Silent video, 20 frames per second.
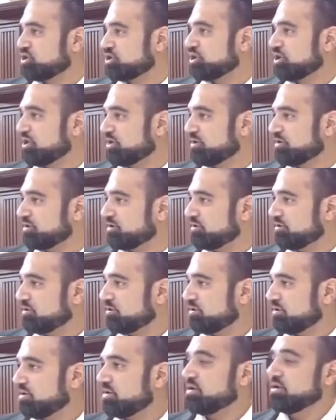you're good.
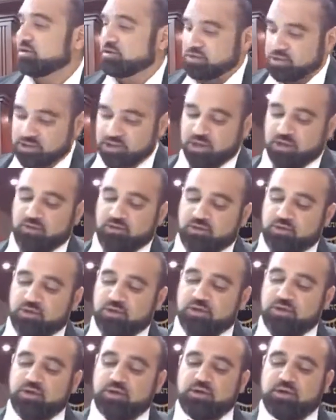So
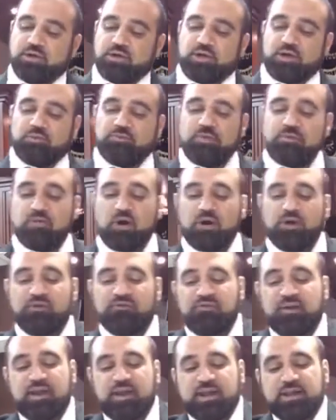you'll be
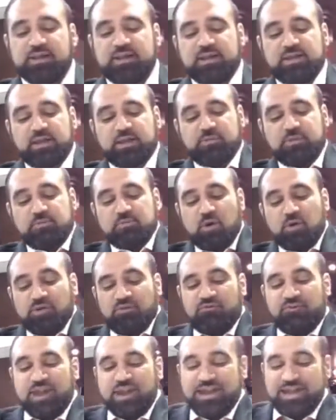motivated and you'll be
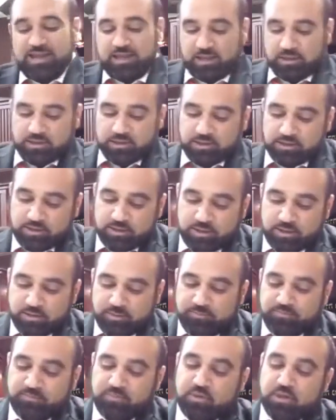motivating.
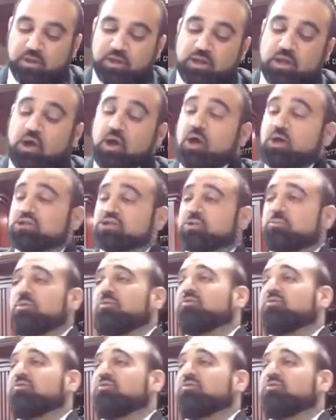You'll also